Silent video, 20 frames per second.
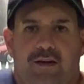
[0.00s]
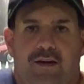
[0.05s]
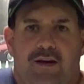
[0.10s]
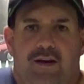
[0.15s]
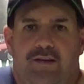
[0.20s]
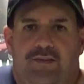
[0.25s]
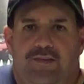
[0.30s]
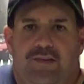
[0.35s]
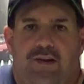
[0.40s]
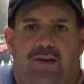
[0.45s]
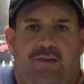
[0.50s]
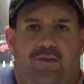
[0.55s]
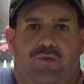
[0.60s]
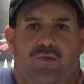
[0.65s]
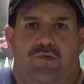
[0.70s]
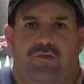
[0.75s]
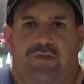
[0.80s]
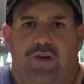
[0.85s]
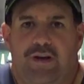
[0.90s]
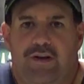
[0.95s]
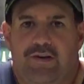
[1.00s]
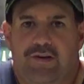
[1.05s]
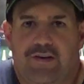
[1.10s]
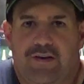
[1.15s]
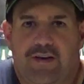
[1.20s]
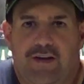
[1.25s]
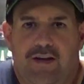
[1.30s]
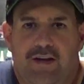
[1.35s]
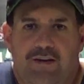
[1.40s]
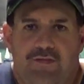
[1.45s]
guys, how you doing? Right here
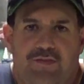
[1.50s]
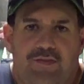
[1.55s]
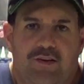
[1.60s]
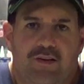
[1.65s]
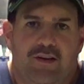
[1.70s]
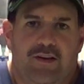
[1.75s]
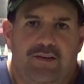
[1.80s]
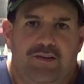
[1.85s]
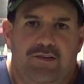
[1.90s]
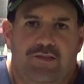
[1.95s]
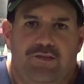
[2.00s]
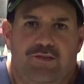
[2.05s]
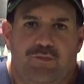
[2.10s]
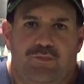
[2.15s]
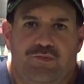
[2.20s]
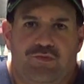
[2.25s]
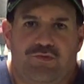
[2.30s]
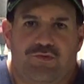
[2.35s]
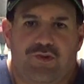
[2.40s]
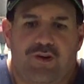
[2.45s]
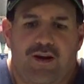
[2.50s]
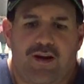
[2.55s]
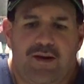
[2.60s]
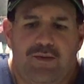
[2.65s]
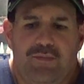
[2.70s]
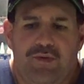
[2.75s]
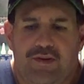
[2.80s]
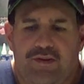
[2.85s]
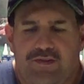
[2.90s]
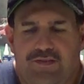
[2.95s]
again. If you'd like to
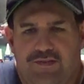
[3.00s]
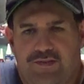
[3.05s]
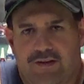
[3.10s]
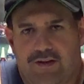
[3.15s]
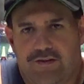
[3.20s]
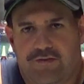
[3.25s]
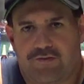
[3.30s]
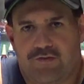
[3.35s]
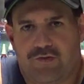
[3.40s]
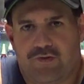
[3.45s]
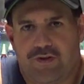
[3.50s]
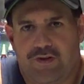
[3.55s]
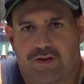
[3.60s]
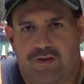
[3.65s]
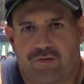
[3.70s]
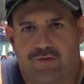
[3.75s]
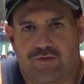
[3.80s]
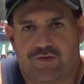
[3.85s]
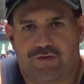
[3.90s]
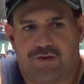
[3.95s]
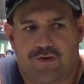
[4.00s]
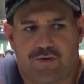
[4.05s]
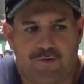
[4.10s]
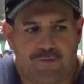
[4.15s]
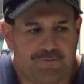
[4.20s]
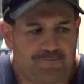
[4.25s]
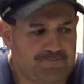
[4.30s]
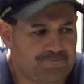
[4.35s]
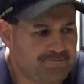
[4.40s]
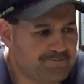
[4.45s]
subscribe, it's Nitro Kyo Show.
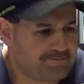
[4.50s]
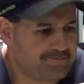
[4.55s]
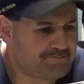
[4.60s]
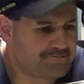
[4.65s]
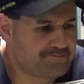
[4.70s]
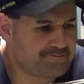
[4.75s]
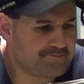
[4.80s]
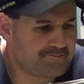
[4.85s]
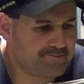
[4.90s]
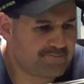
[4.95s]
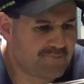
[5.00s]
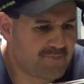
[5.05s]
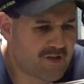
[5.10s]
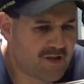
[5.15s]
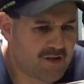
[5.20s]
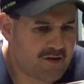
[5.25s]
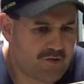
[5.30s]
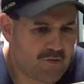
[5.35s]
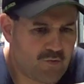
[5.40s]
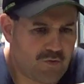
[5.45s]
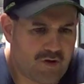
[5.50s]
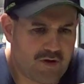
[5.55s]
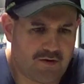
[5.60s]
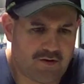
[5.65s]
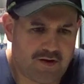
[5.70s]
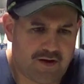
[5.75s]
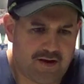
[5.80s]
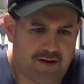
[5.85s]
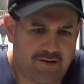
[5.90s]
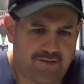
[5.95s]

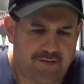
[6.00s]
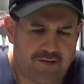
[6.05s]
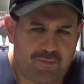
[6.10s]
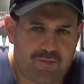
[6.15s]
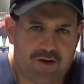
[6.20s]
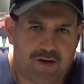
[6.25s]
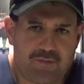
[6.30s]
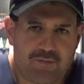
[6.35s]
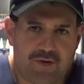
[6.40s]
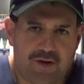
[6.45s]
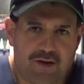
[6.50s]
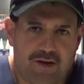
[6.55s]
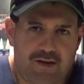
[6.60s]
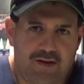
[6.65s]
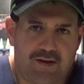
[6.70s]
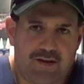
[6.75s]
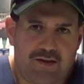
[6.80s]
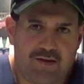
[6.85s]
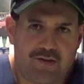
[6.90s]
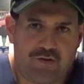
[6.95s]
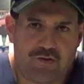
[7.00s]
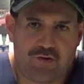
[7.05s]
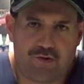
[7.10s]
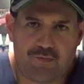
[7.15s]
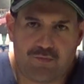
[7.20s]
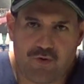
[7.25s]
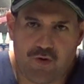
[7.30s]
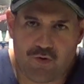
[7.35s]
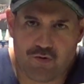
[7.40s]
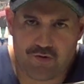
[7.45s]
Well guys, I'm on my
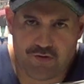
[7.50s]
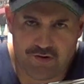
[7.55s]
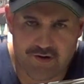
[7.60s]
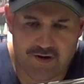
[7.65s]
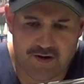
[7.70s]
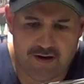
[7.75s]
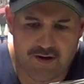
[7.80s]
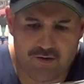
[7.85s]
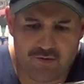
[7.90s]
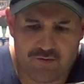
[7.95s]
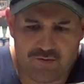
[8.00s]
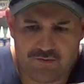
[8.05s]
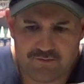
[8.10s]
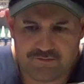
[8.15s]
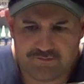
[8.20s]
third motor now